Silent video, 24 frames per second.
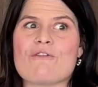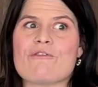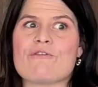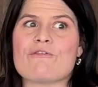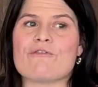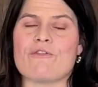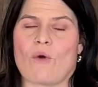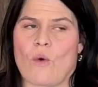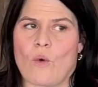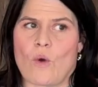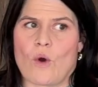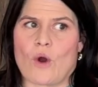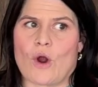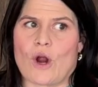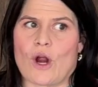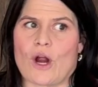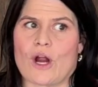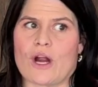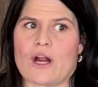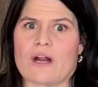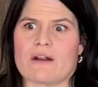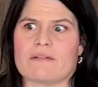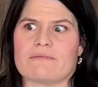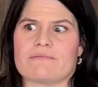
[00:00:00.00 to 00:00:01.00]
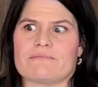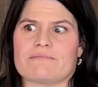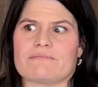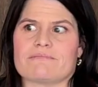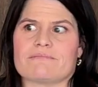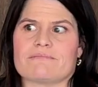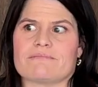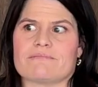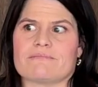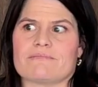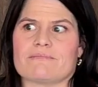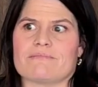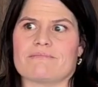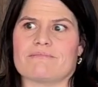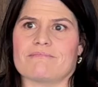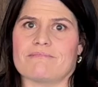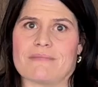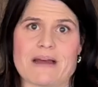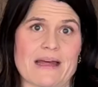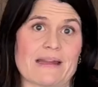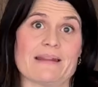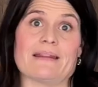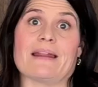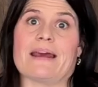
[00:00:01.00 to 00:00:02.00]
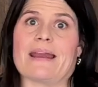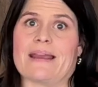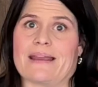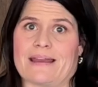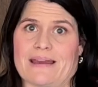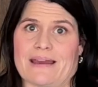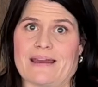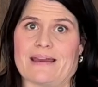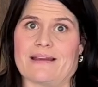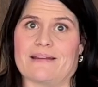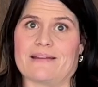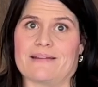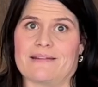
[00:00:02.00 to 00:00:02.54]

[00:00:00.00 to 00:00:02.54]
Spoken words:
for my liking.